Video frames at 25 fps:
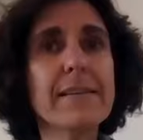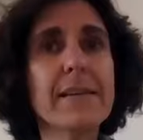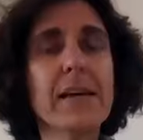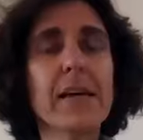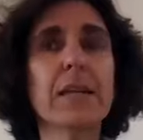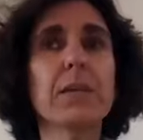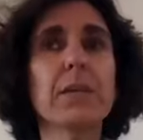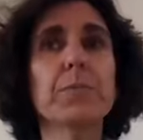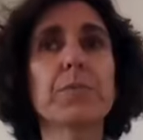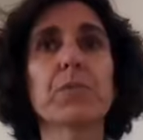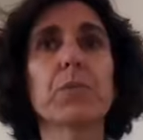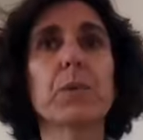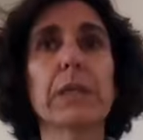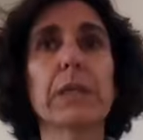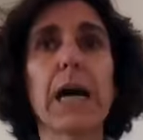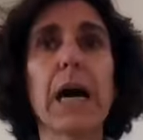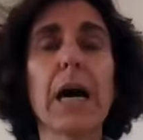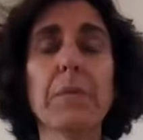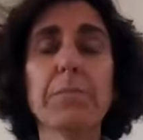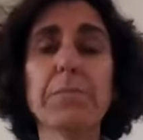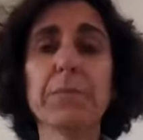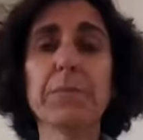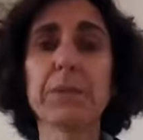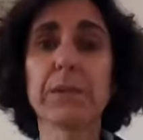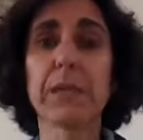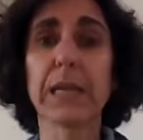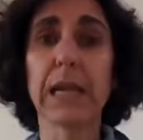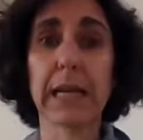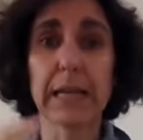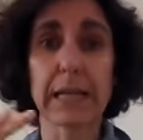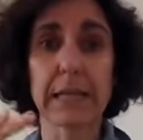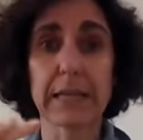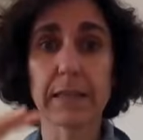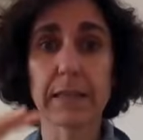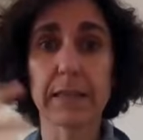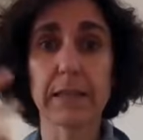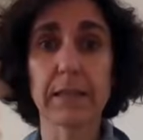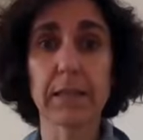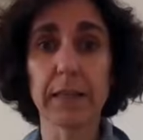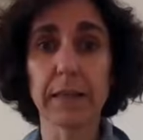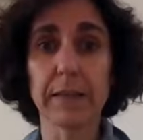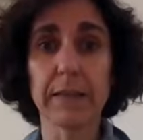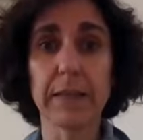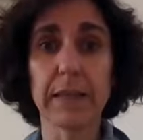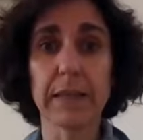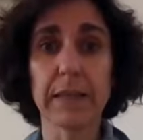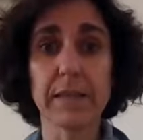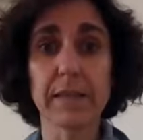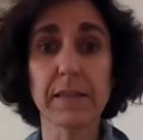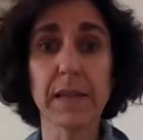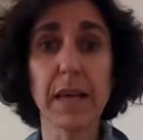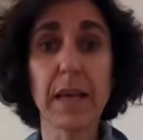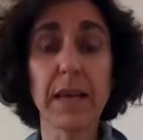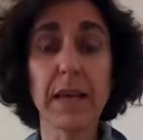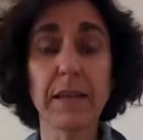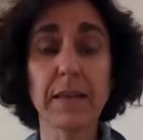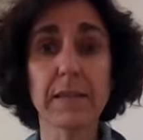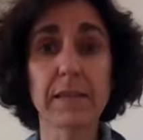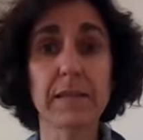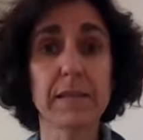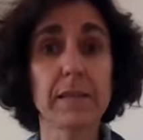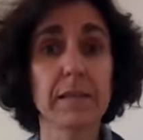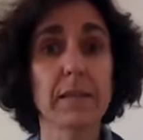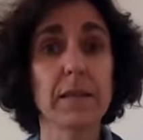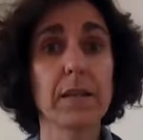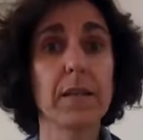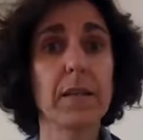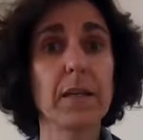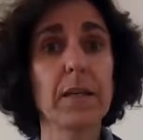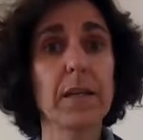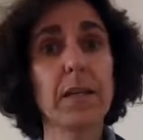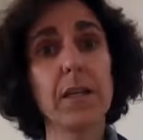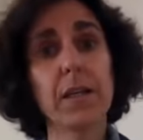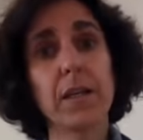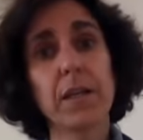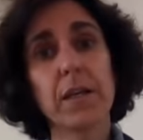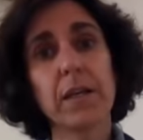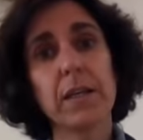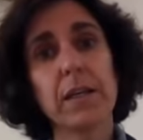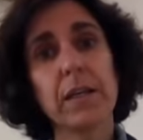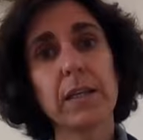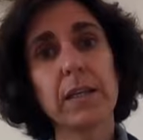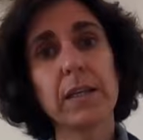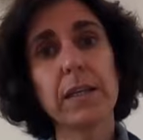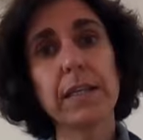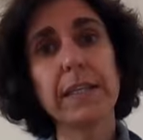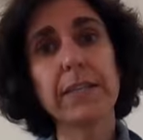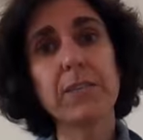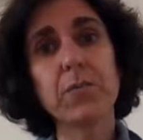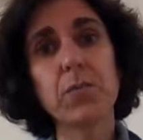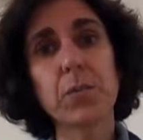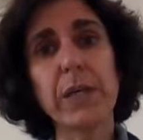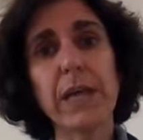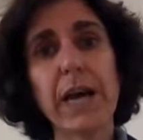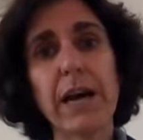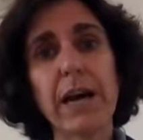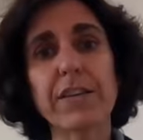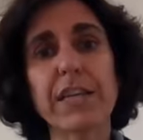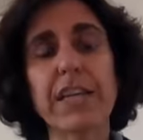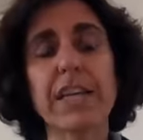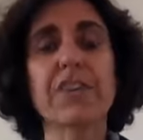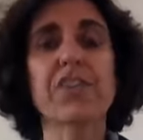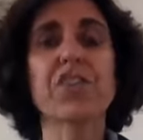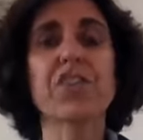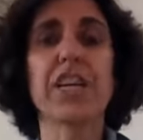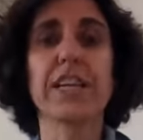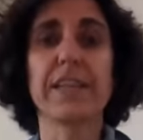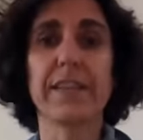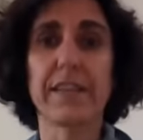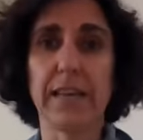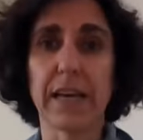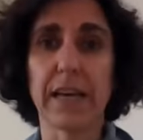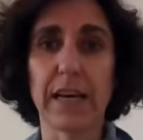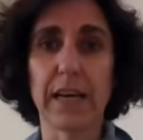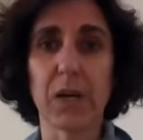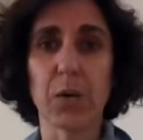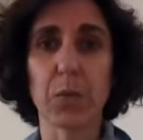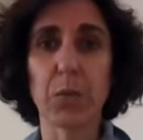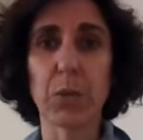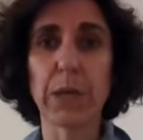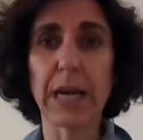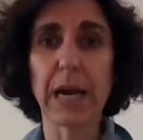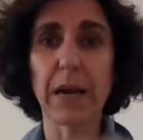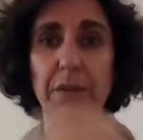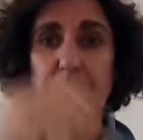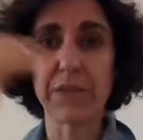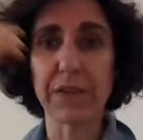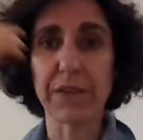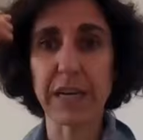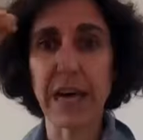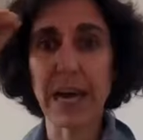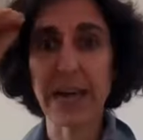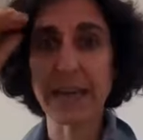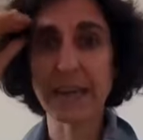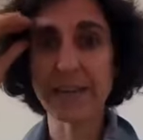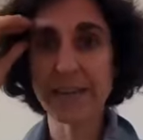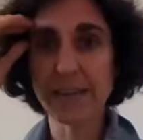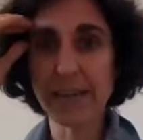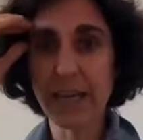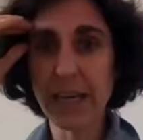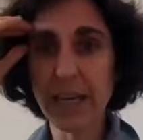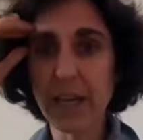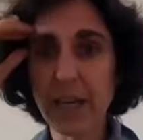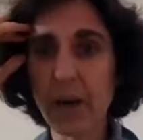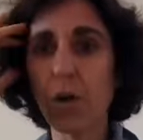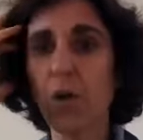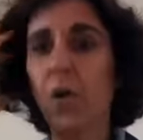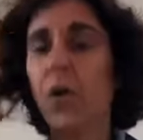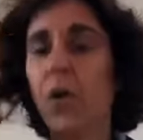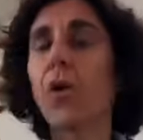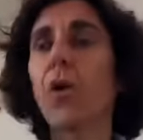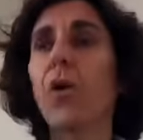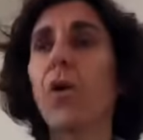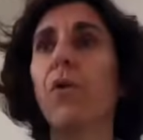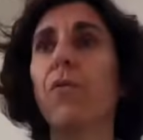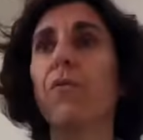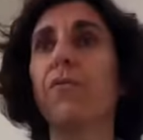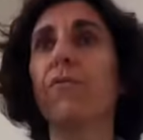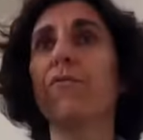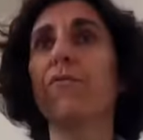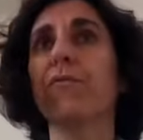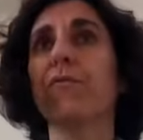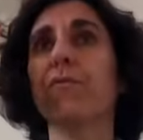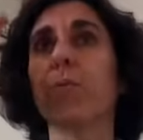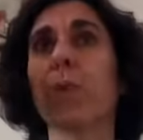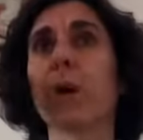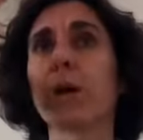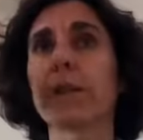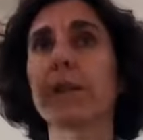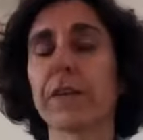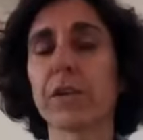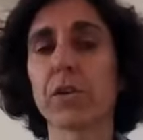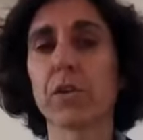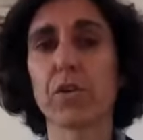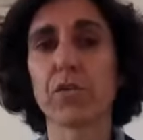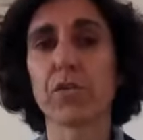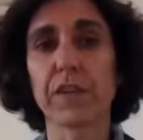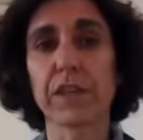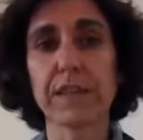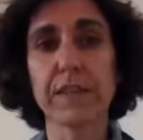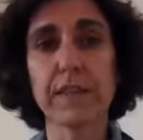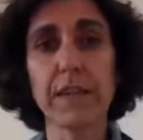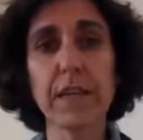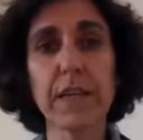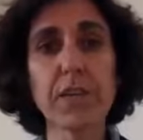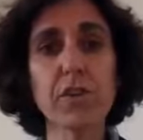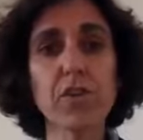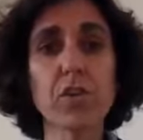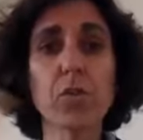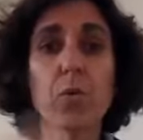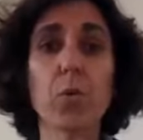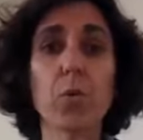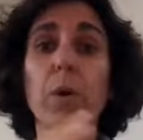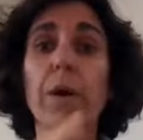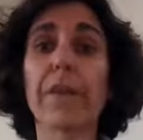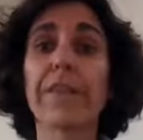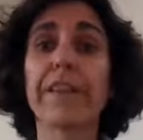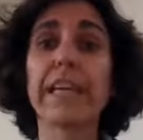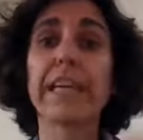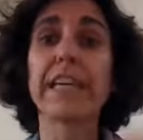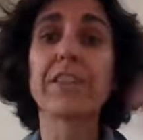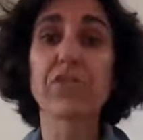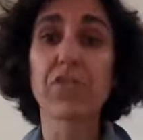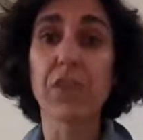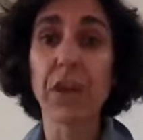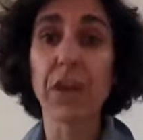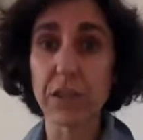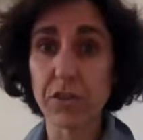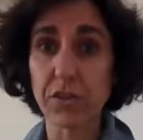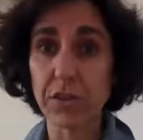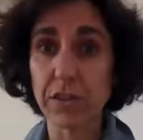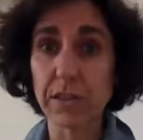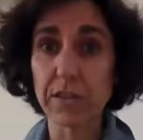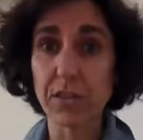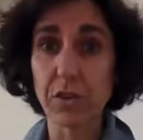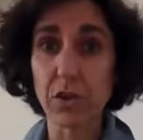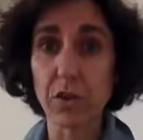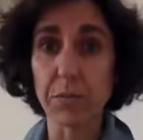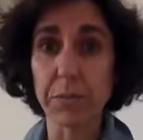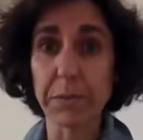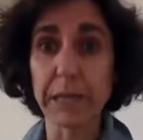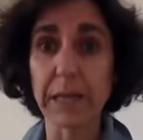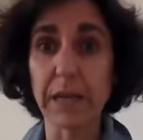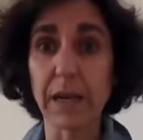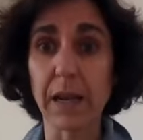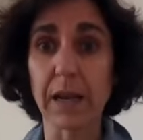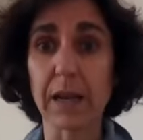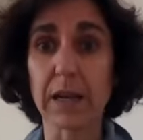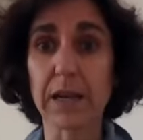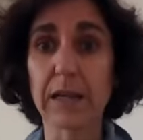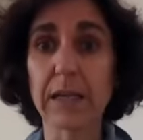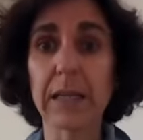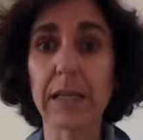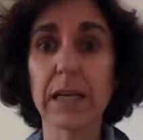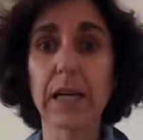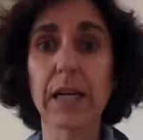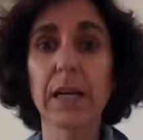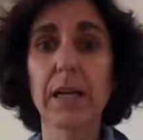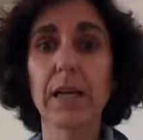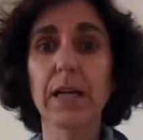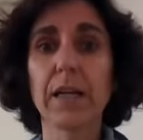times what happened, like in his case, is we have an agenda. We have an idea of what the conversation or what the interaction is going to be like.